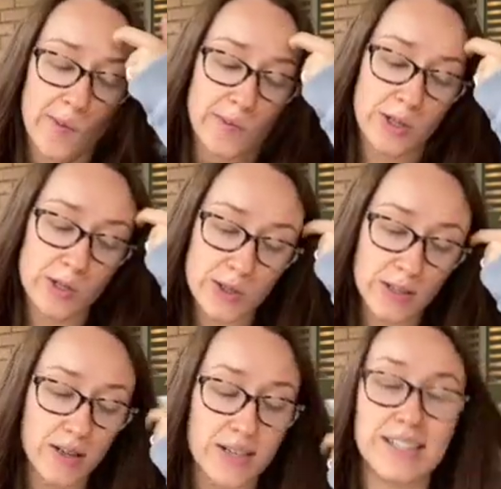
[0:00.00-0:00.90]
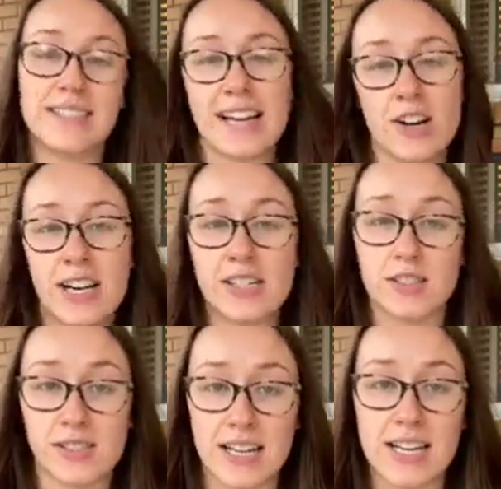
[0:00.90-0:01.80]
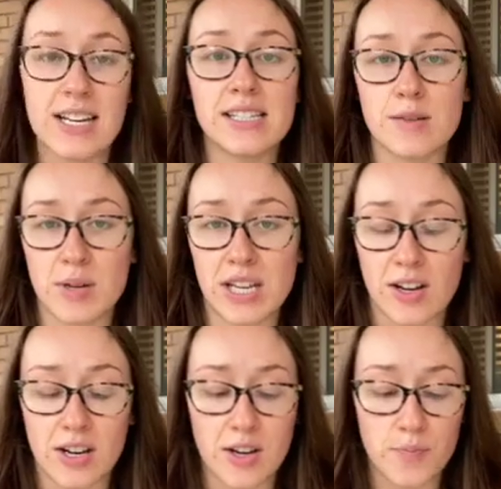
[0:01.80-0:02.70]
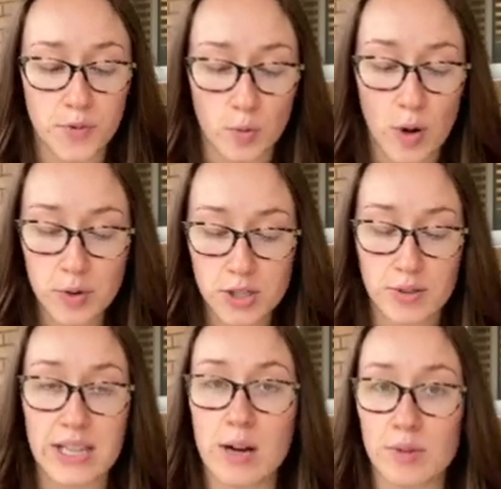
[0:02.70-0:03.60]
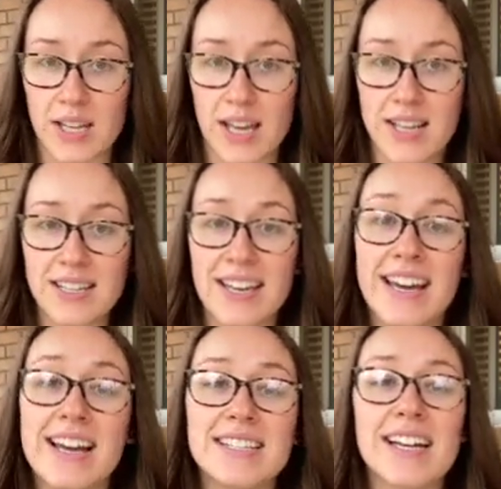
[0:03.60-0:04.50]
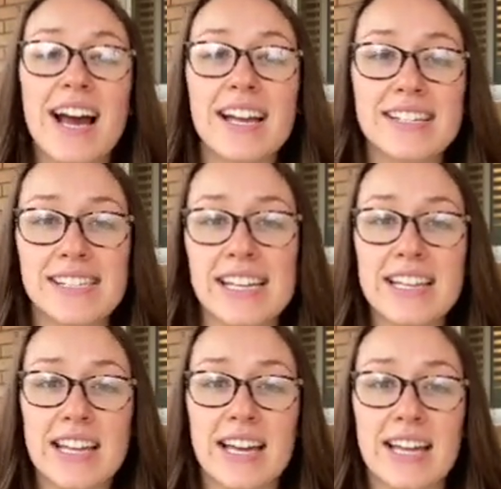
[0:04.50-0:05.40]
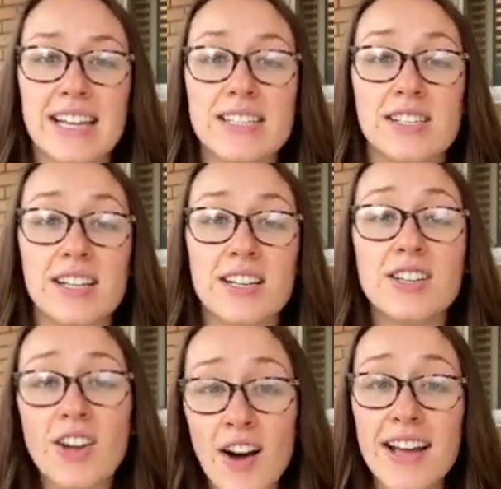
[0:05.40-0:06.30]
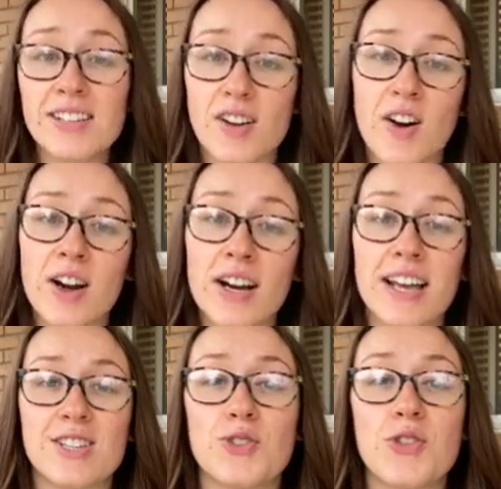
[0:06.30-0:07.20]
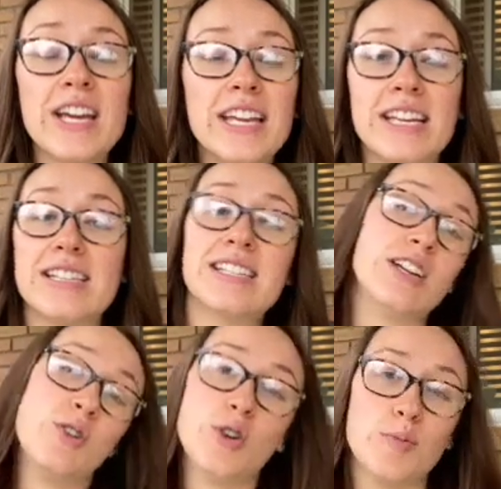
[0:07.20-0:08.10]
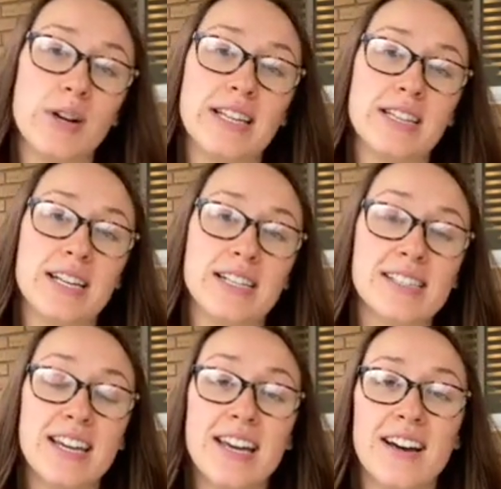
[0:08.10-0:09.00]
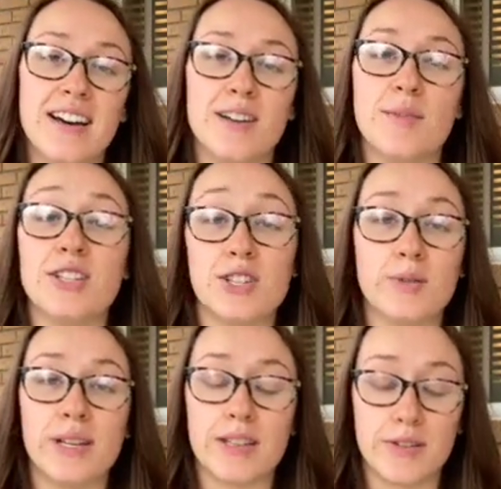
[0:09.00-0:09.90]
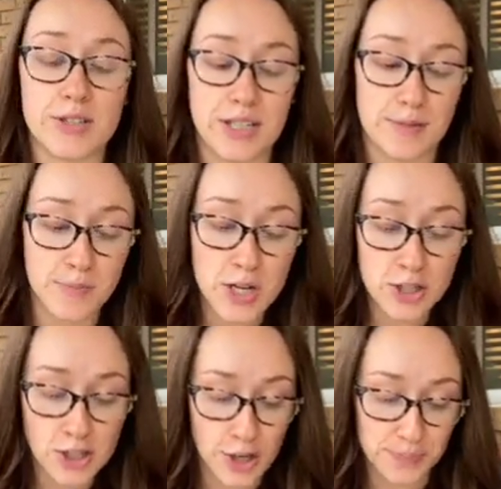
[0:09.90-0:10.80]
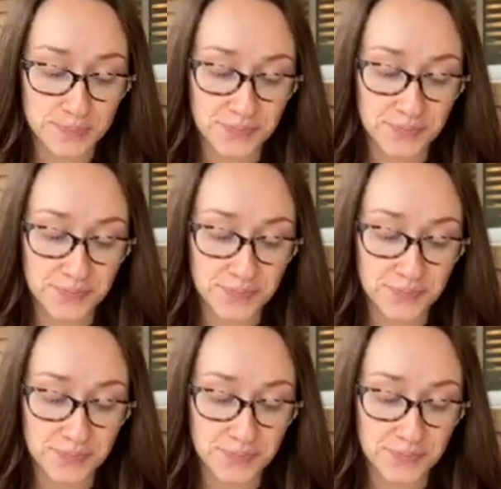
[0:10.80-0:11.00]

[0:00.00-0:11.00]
usually on Saturdays or Sundays, depending on what we're doing that weekend, to kind of see that it's not as hard as you think it is to incorporate this into your weekly routine. So